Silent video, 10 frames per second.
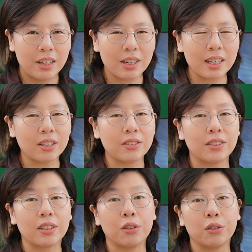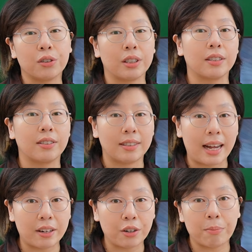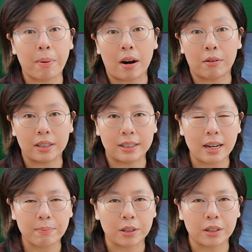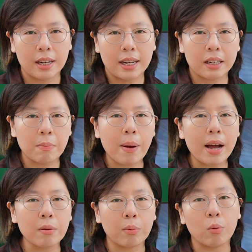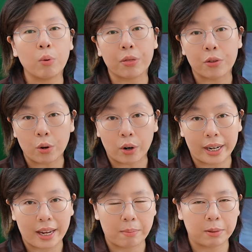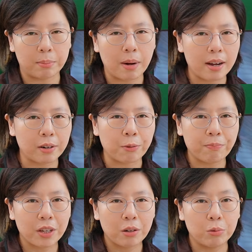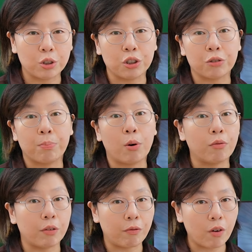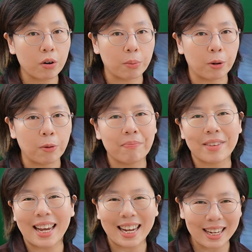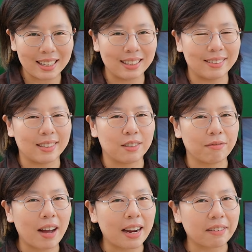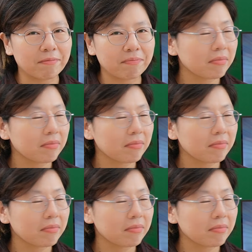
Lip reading: You can consider using a standard power adapter compatible with your camera model, which is both affordable and easy to find.